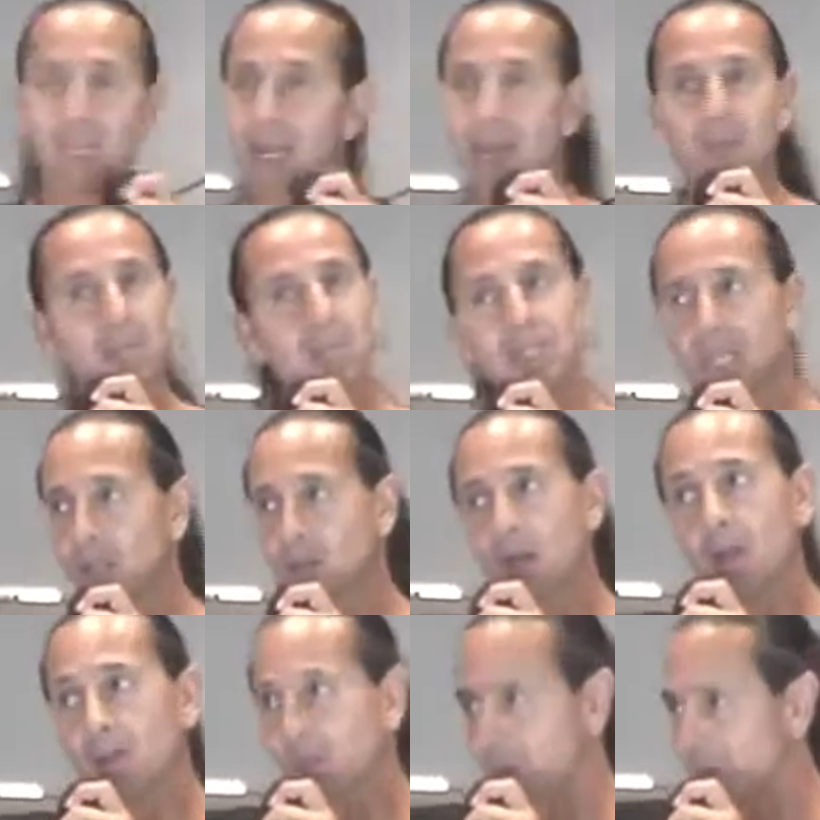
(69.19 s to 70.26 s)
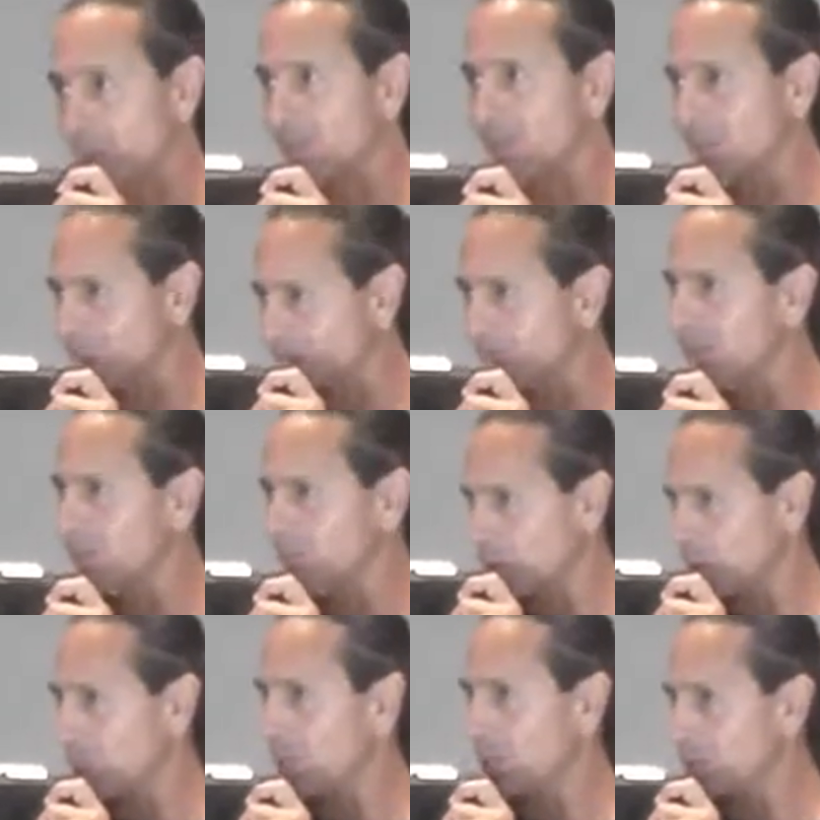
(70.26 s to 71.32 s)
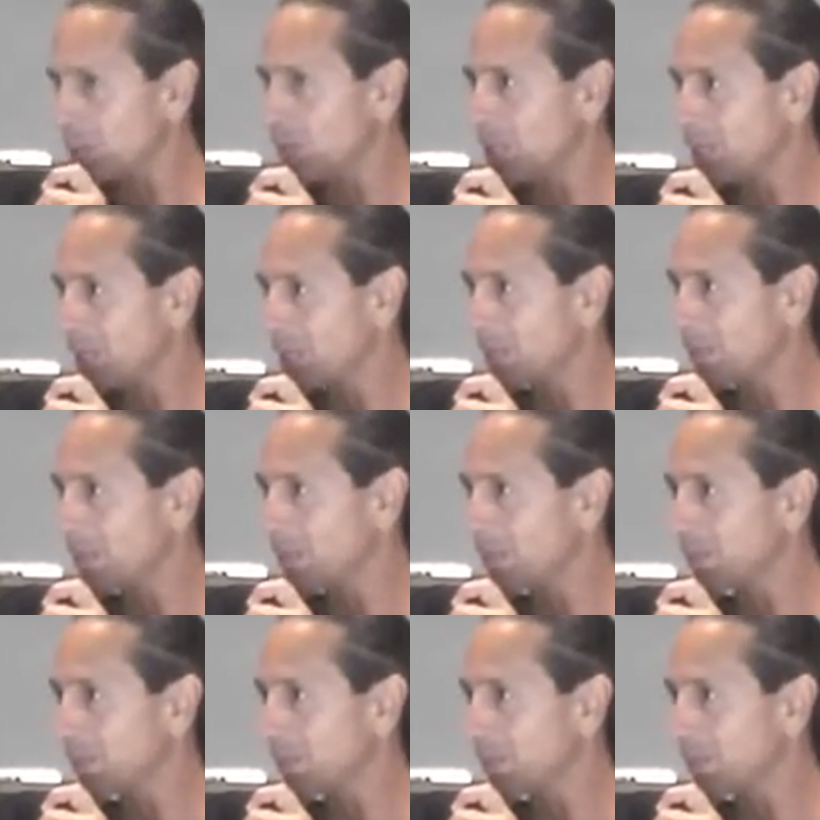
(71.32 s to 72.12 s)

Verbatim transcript: And I'm not saying all of them, so everybody understand.